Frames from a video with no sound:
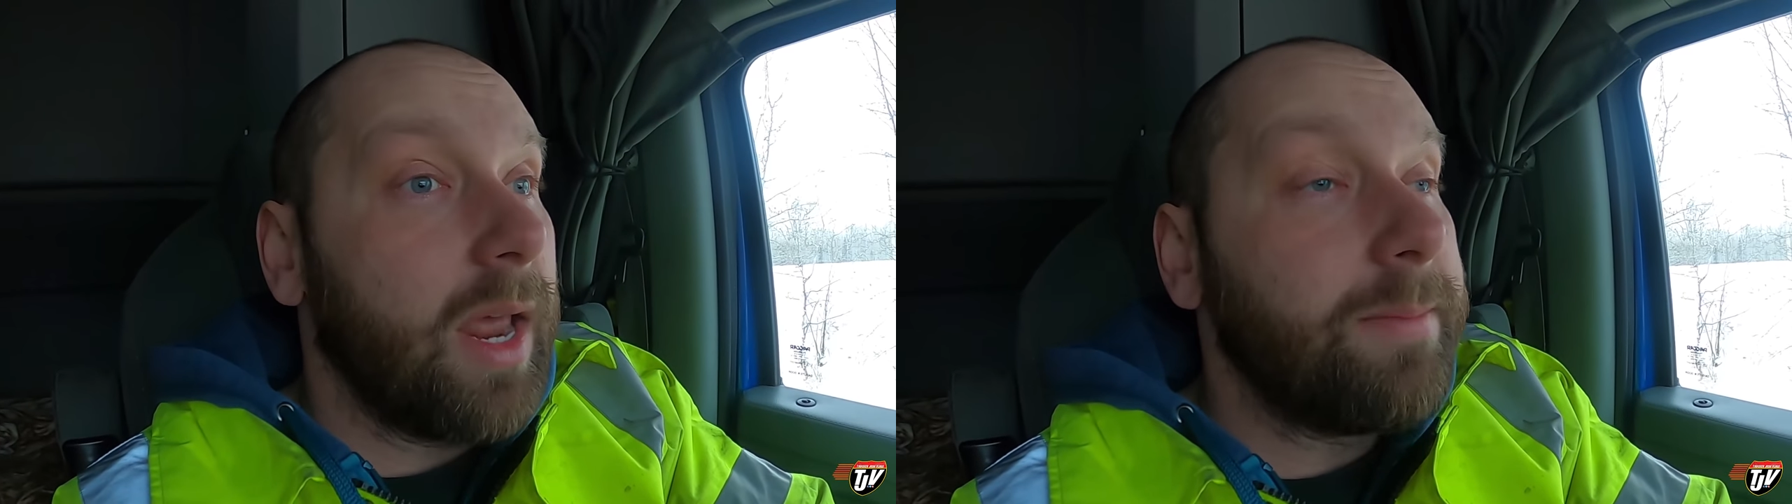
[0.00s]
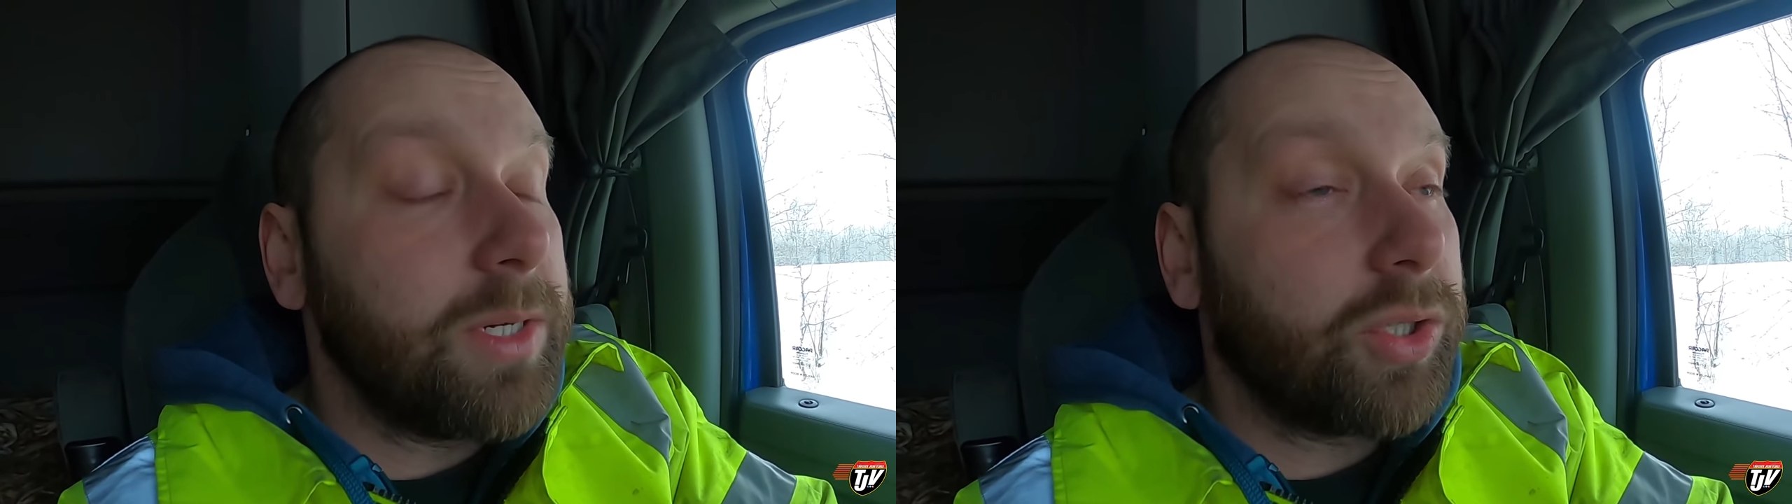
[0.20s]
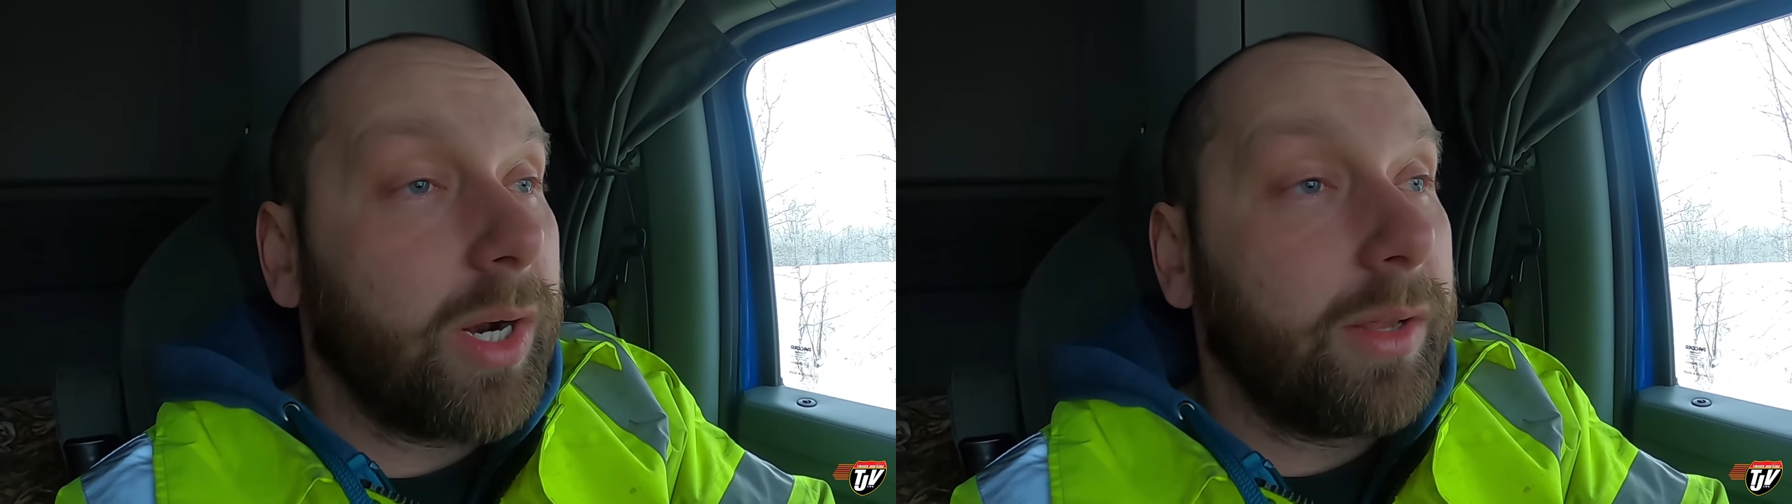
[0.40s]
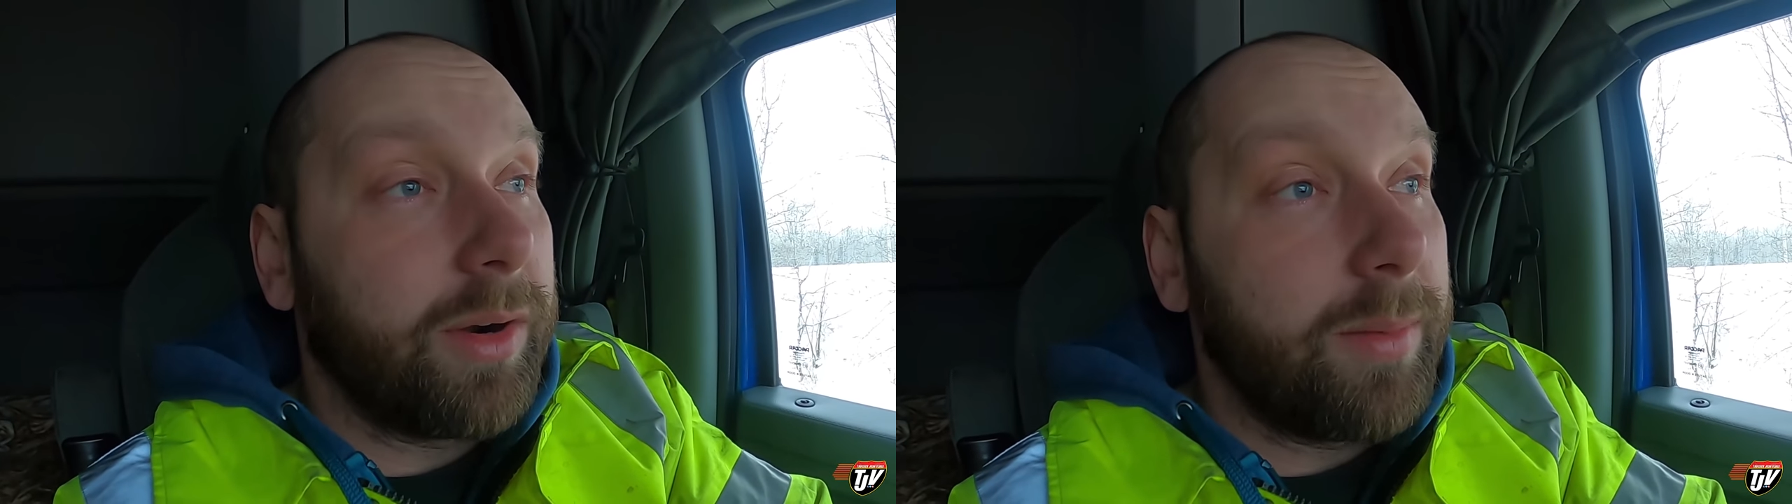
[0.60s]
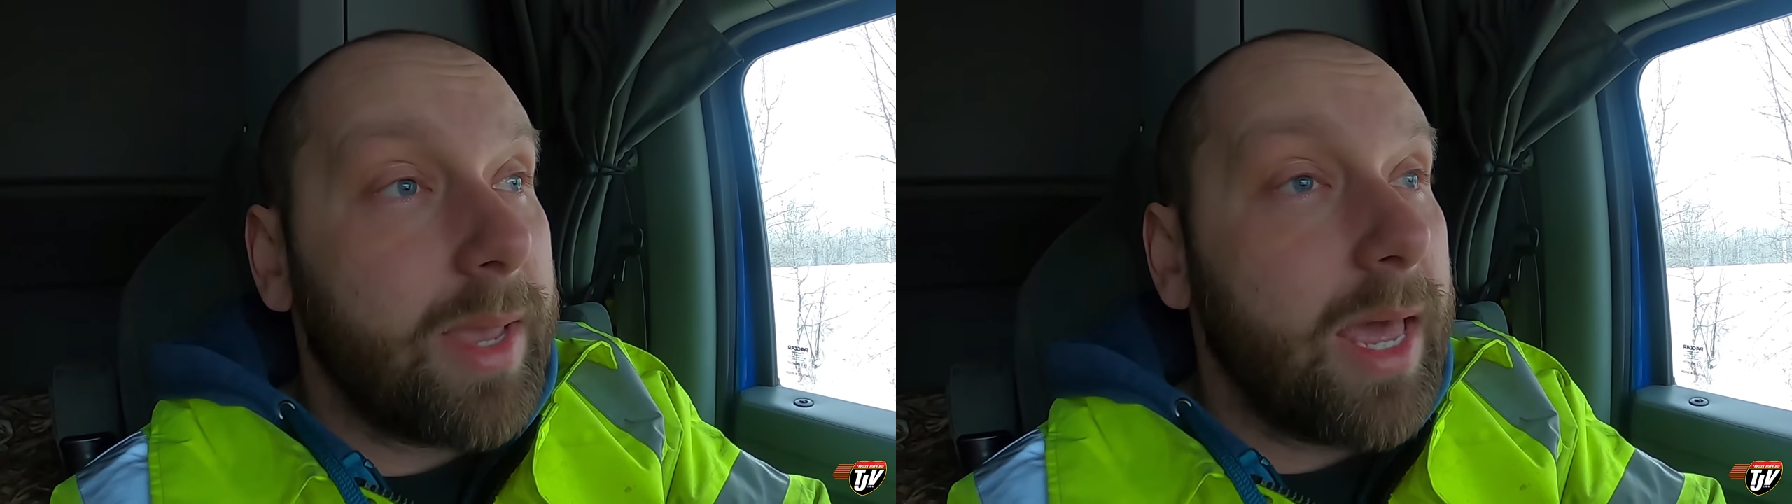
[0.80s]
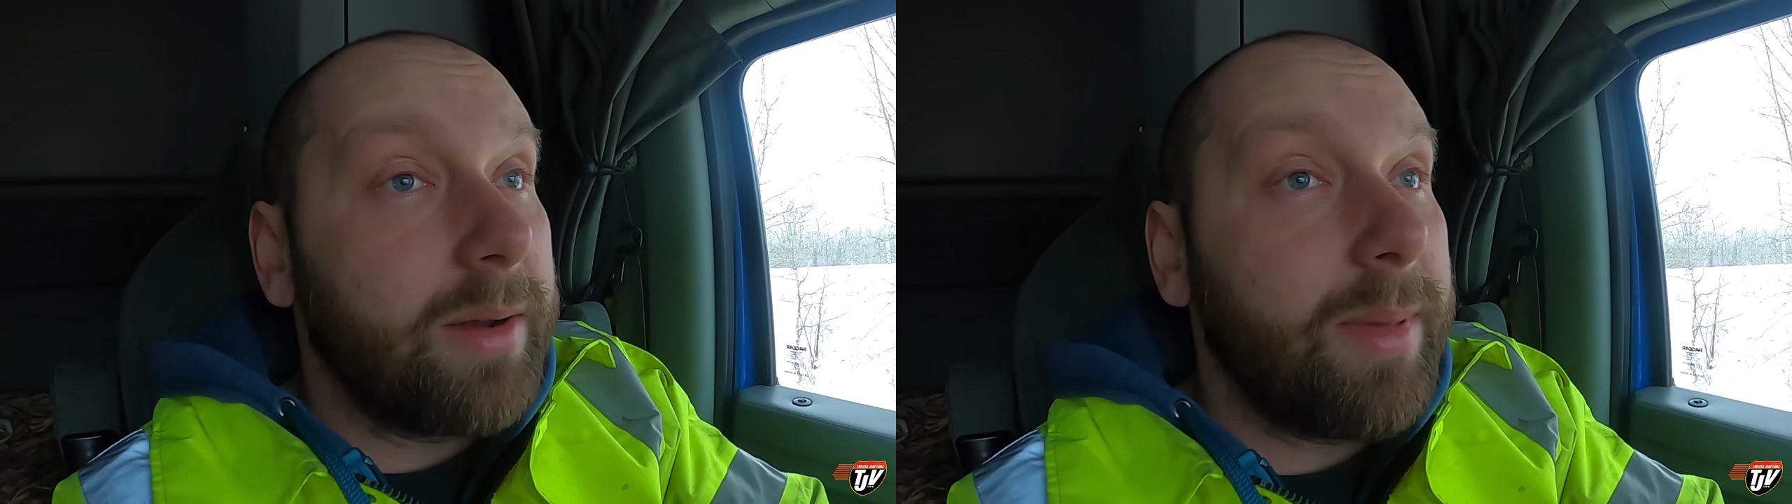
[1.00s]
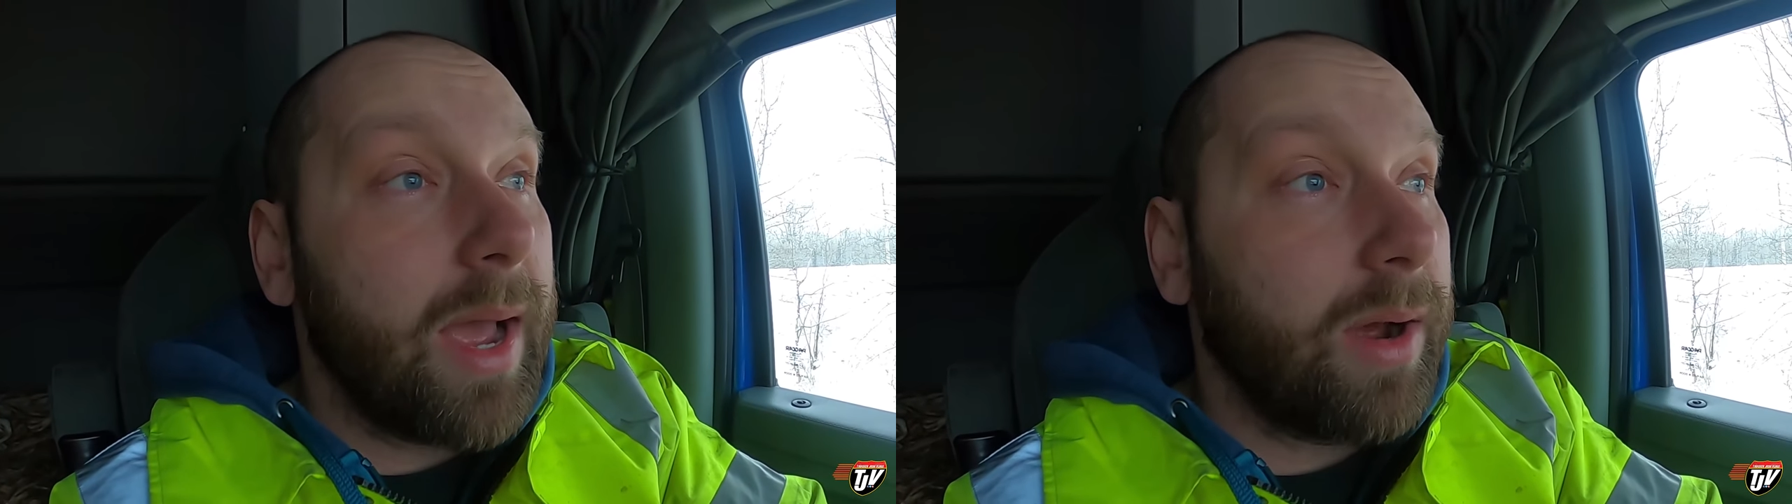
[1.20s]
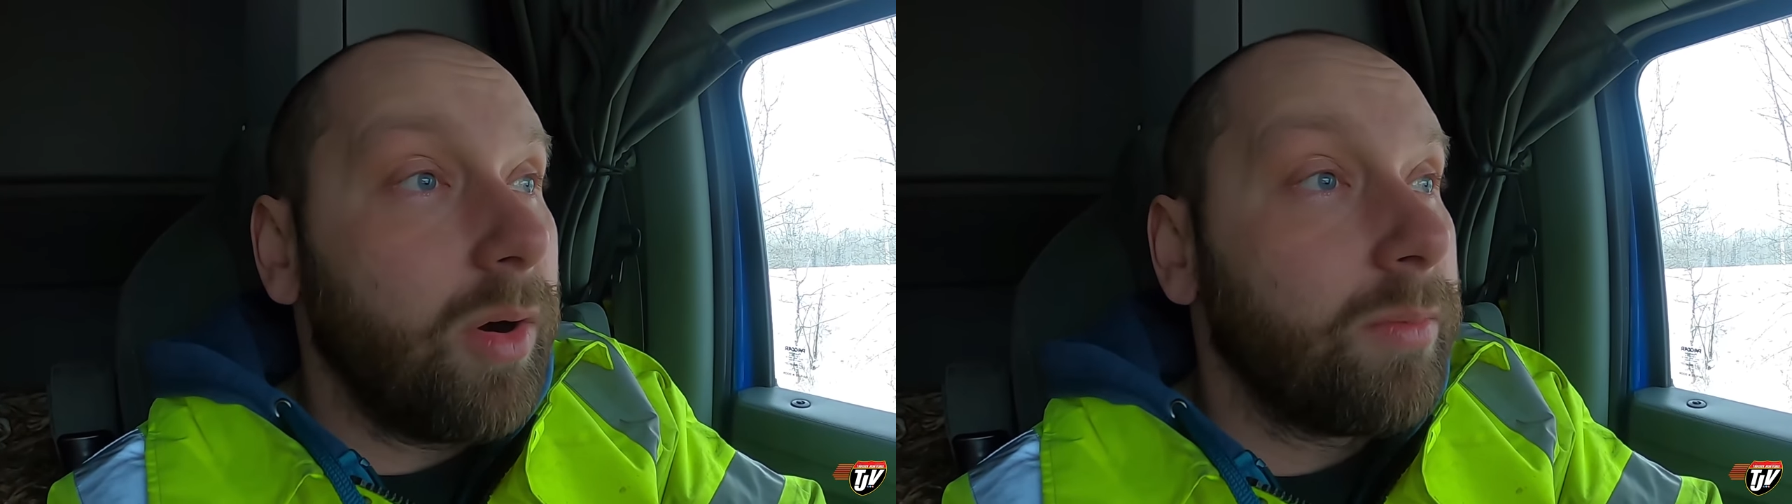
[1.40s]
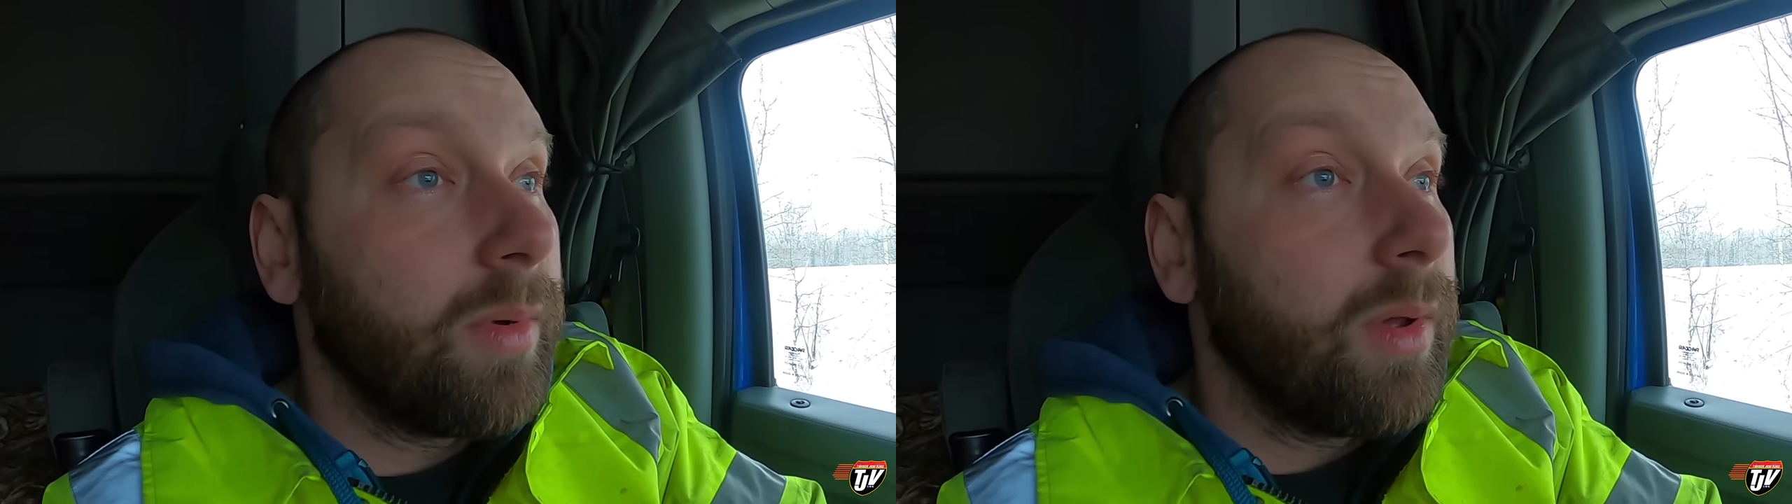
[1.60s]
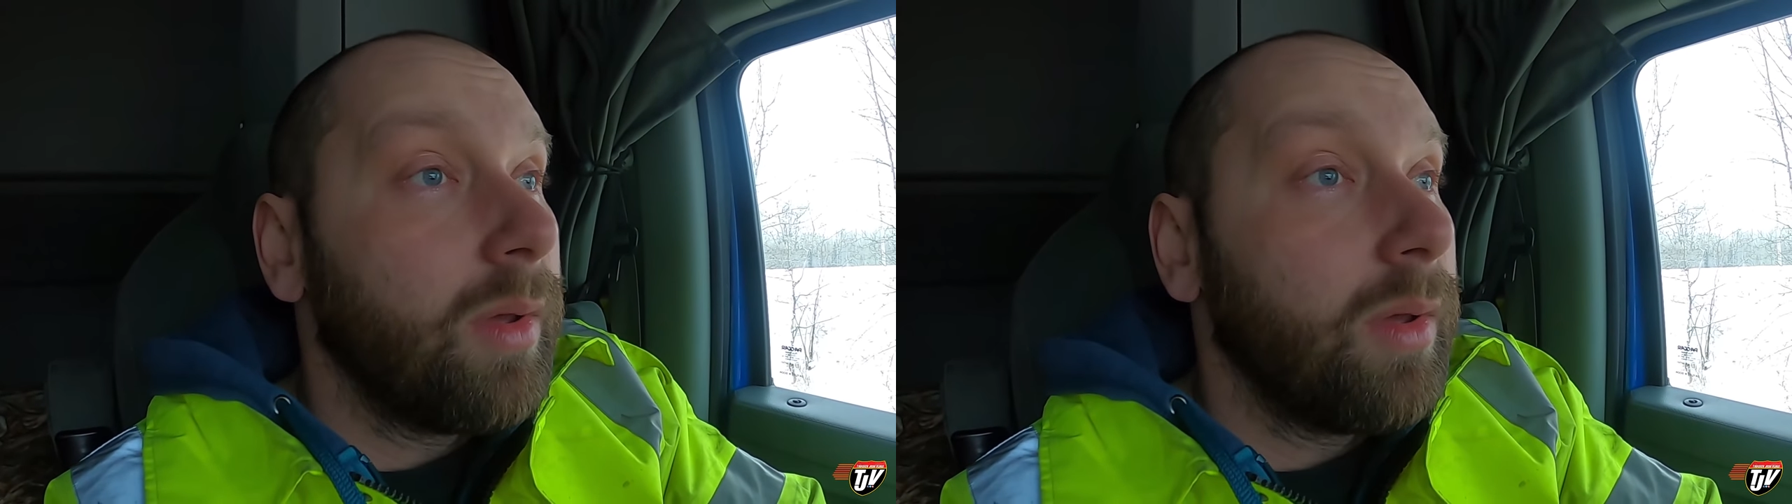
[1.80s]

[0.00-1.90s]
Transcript: an empty trailer and I'll be headed back home.